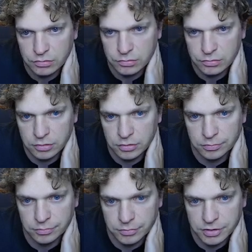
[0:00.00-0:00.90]
Oh,
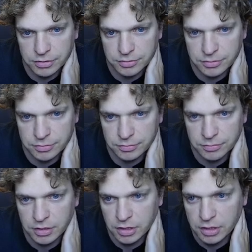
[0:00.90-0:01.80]
it's
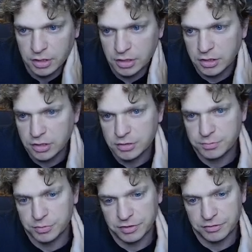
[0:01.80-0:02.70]

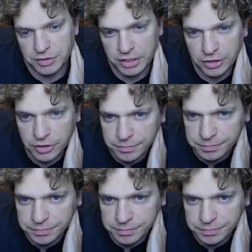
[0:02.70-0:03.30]
pretty freaking good.